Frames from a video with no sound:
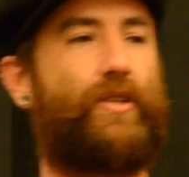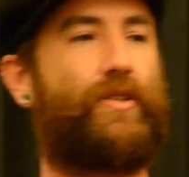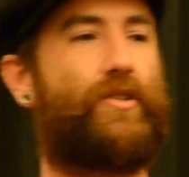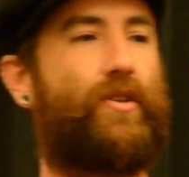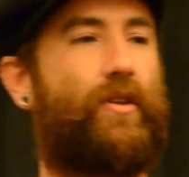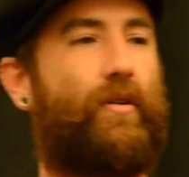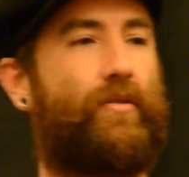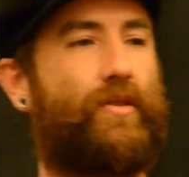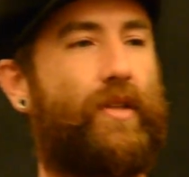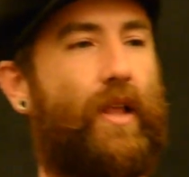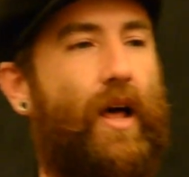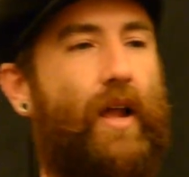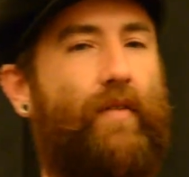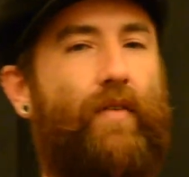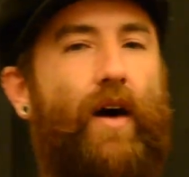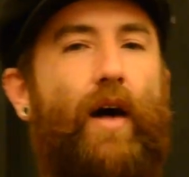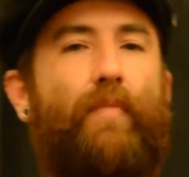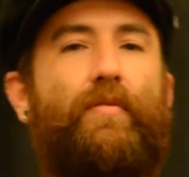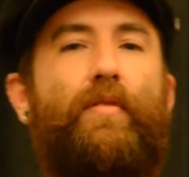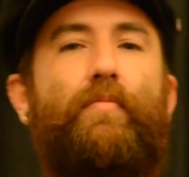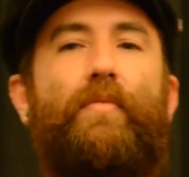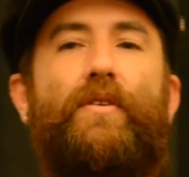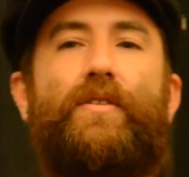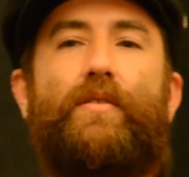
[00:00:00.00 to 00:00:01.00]
and so there was a lot of
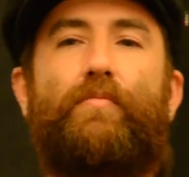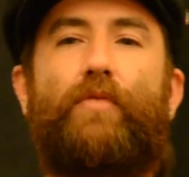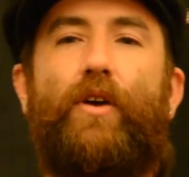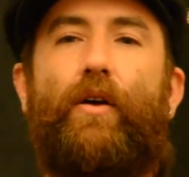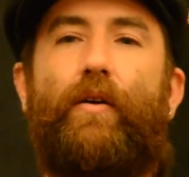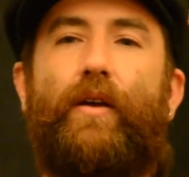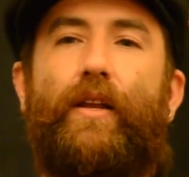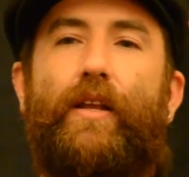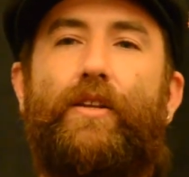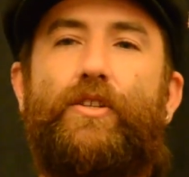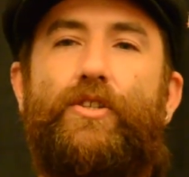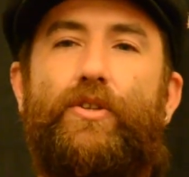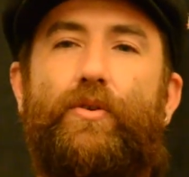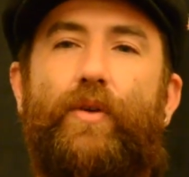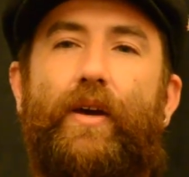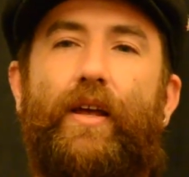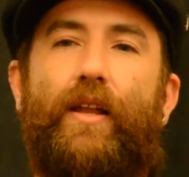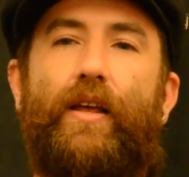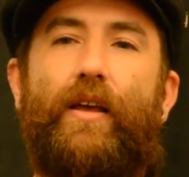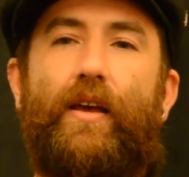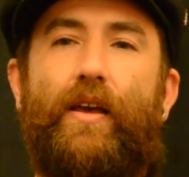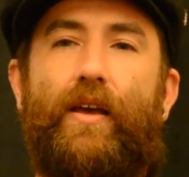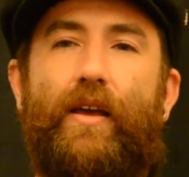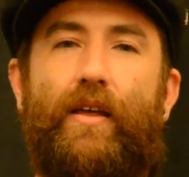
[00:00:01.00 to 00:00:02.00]
optimism going into
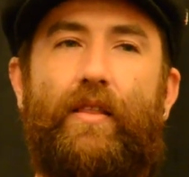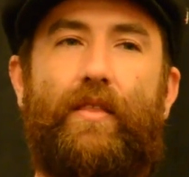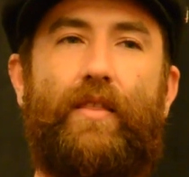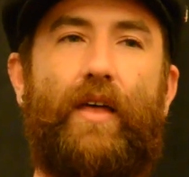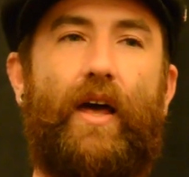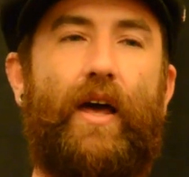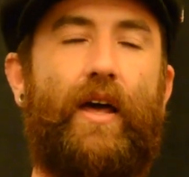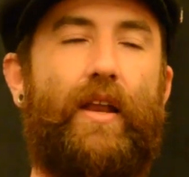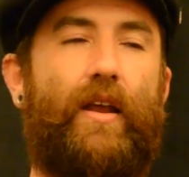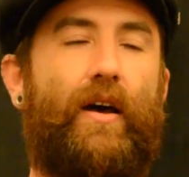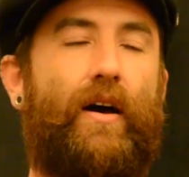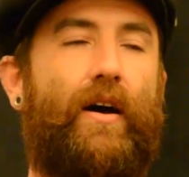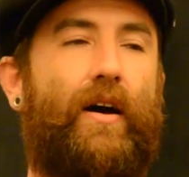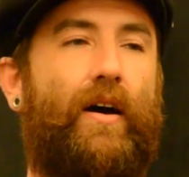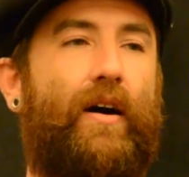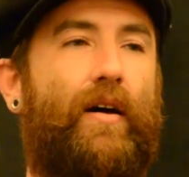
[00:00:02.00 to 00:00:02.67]
it that